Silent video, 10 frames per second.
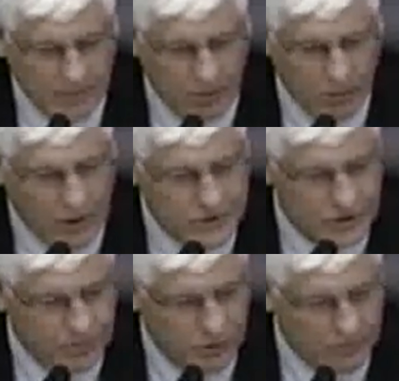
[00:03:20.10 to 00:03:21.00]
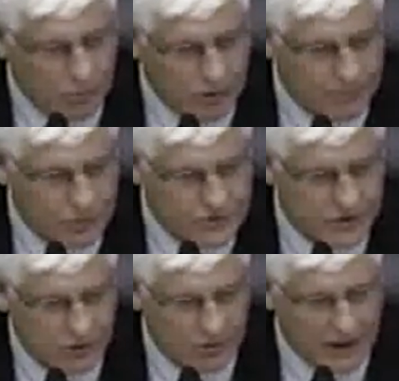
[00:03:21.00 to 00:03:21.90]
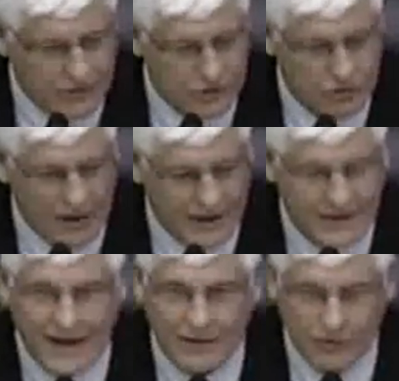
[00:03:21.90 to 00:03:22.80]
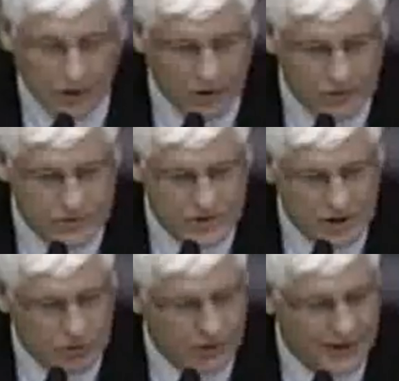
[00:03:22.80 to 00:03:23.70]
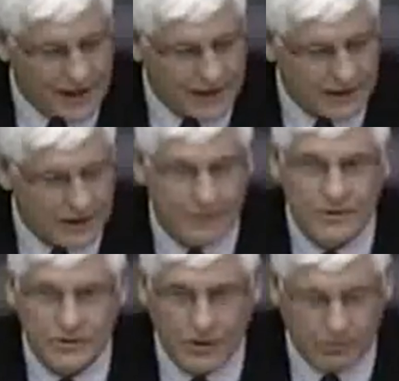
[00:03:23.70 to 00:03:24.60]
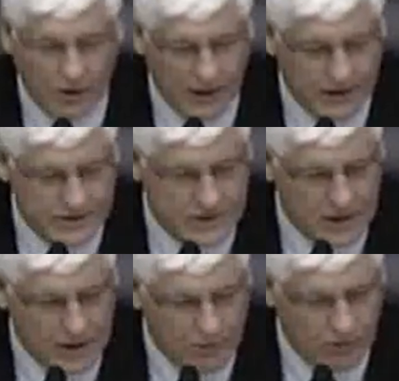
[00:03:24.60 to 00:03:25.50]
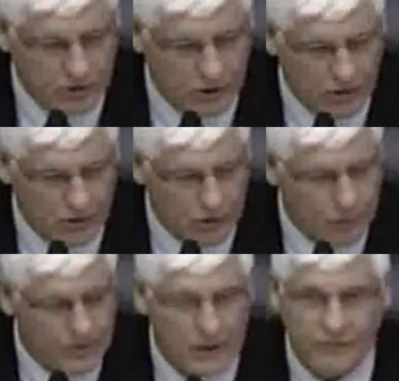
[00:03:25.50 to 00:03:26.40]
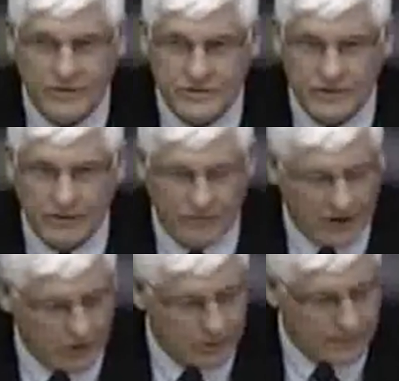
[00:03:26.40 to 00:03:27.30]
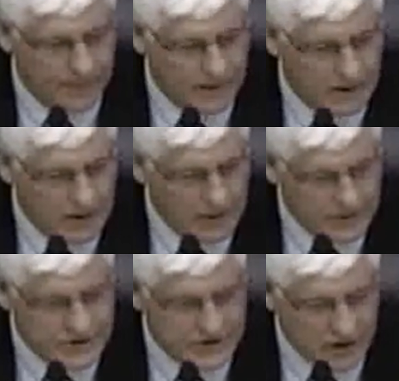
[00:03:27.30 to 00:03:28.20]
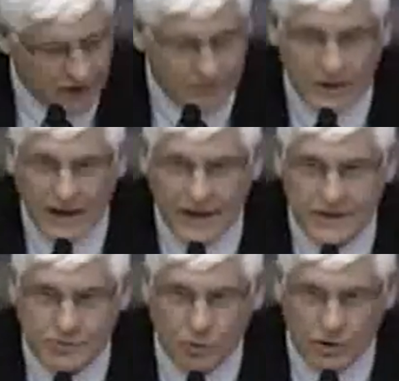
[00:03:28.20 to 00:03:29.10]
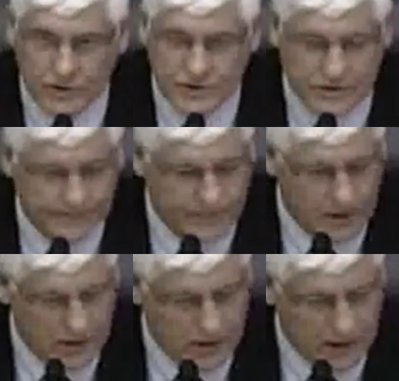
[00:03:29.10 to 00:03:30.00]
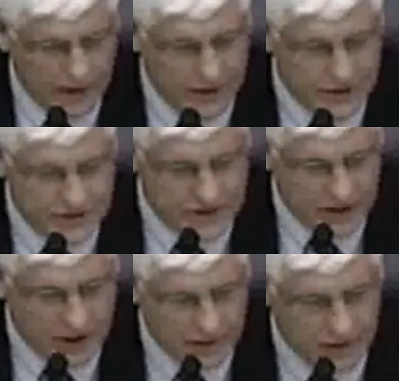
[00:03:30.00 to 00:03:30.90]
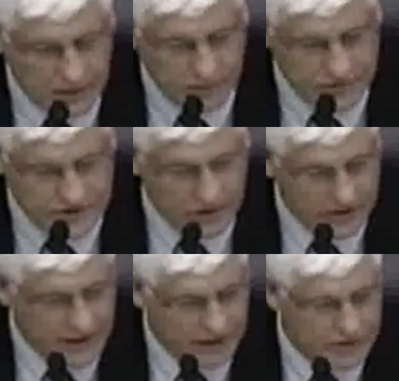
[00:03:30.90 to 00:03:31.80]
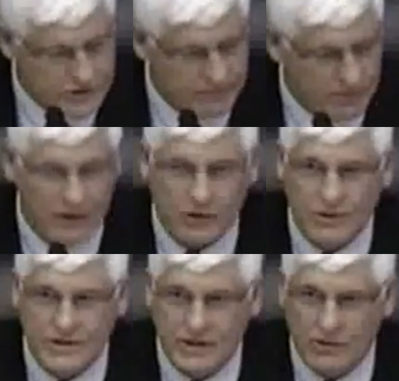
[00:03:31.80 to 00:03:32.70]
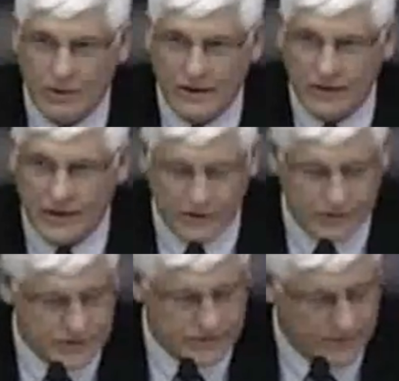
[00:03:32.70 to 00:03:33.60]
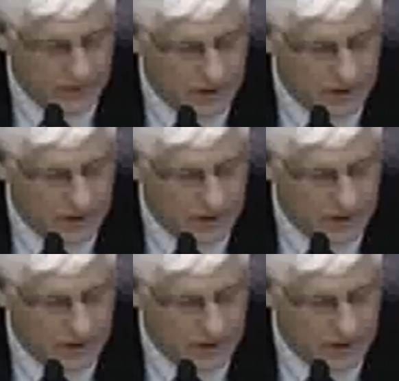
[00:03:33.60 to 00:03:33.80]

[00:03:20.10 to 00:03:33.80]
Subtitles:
but will also put more boots on the ground to track down those who cannot come into compliance with little or no benefit to the environment. This is a government at its worst, an agency cutting facilitators but increasing regulators.